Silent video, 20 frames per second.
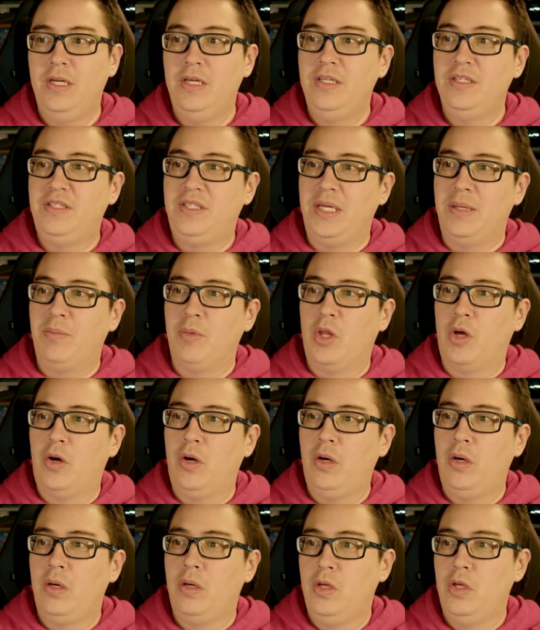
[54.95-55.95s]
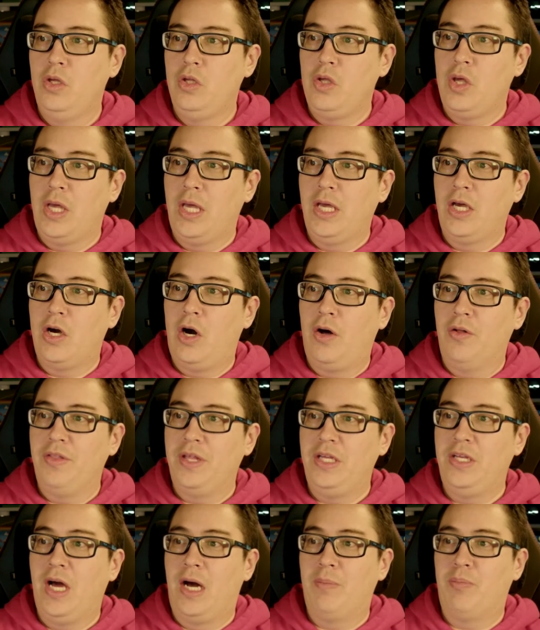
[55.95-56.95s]
Similar, you can call
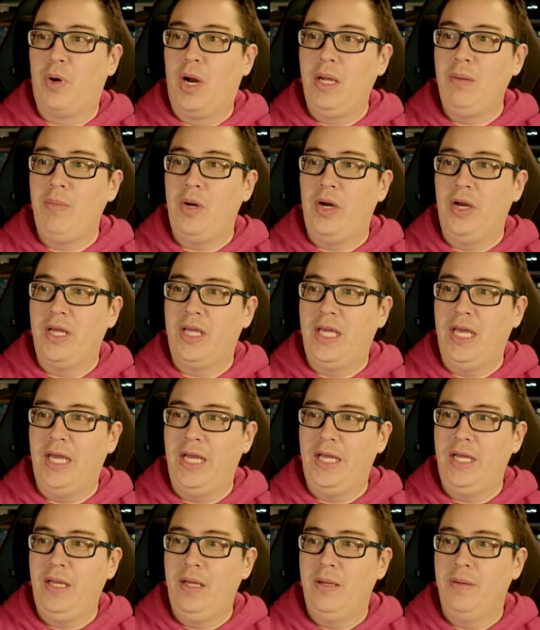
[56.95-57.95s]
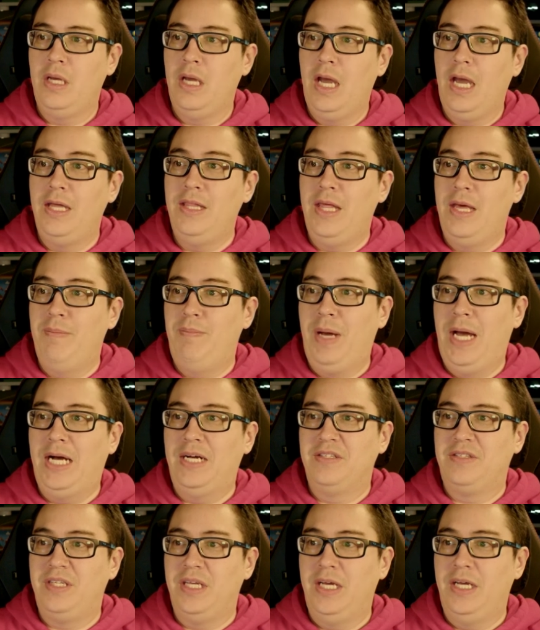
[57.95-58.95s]
the .primary key and then
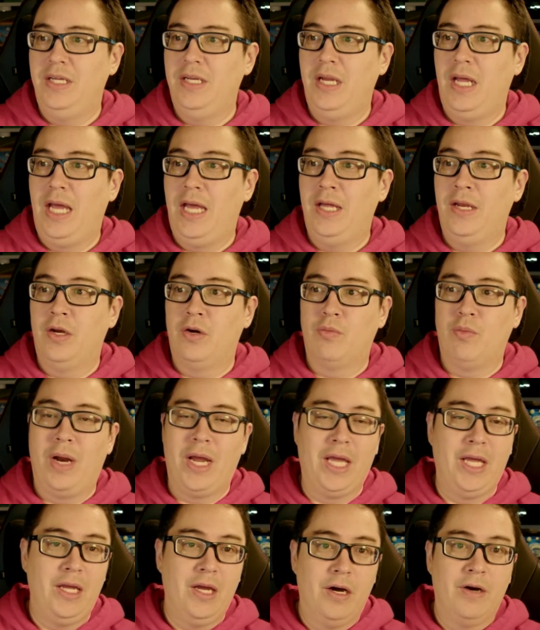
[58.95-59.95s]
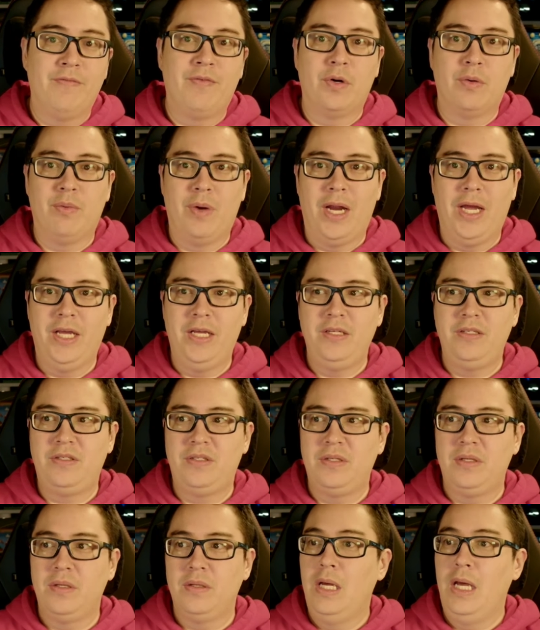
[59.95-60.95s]
pass in an array of
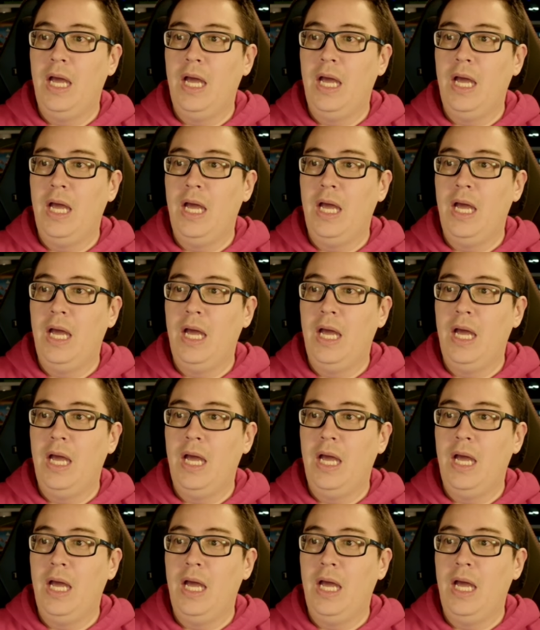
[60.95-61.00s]
arrays,